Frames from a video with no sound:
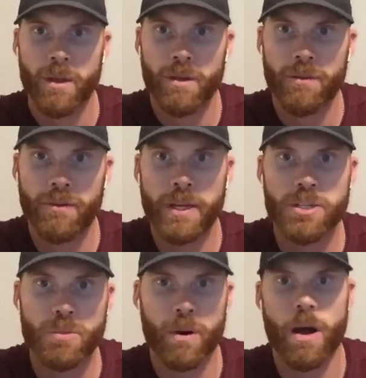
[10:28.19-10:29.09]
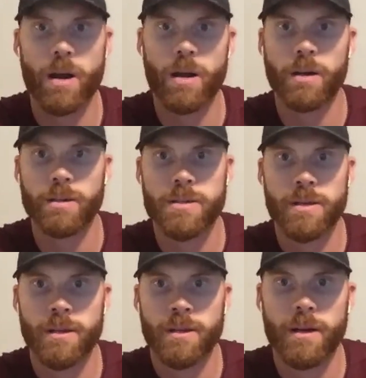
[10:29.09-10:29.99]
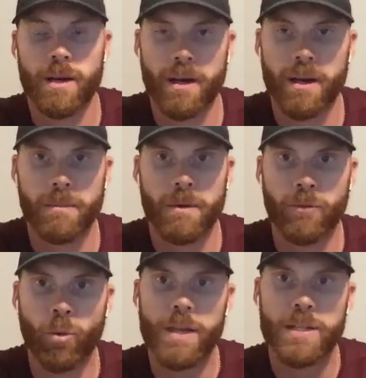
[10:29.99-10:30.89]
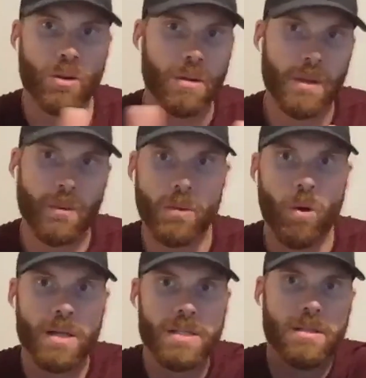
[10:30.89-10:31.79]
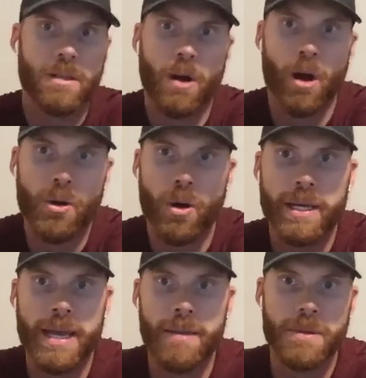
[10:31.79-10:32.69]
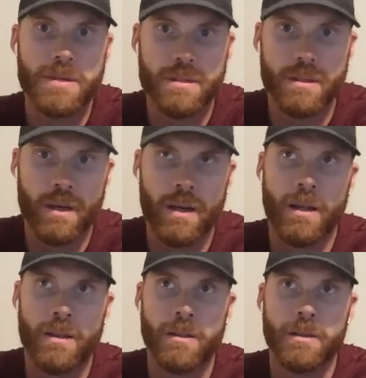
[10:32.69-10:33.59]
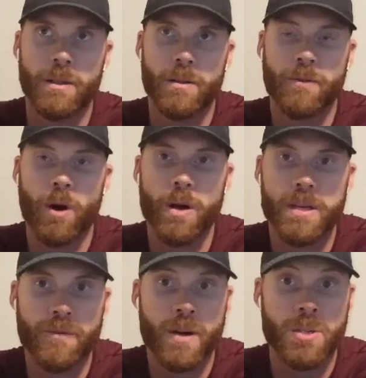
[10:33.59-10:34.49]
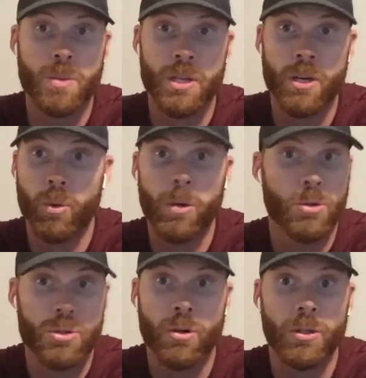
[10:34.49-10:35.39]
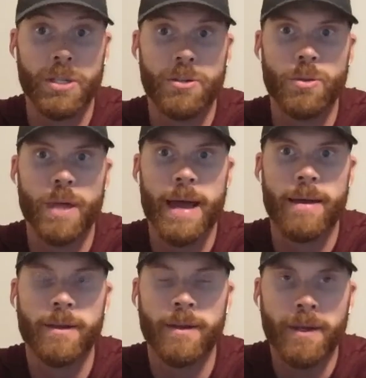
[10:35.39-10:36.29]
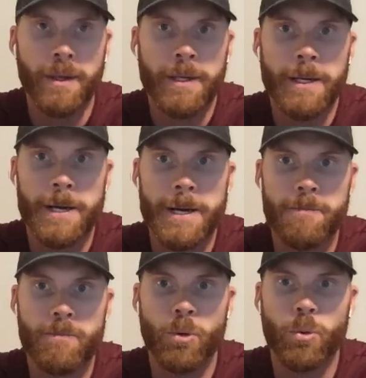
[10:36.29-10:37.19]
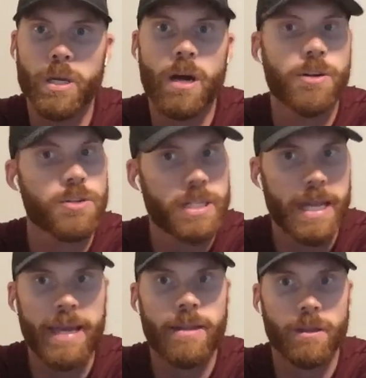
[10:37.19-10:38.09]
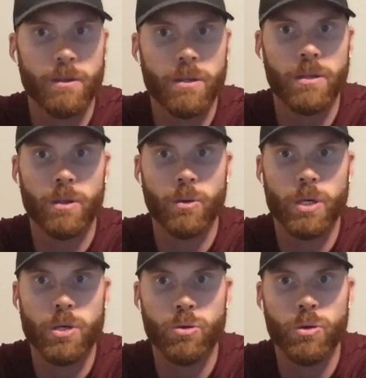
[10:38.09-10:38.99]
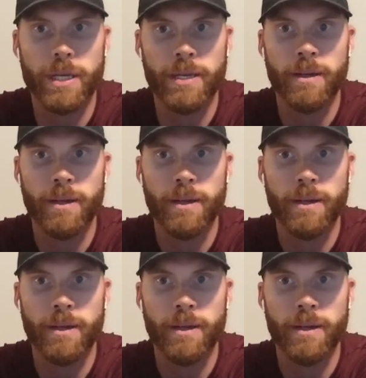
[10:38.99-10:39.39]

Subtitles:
finished product of what it's going to be when he walks onto our campus, the fall of his freshman year, we will certainly do that. But we understand the recruiting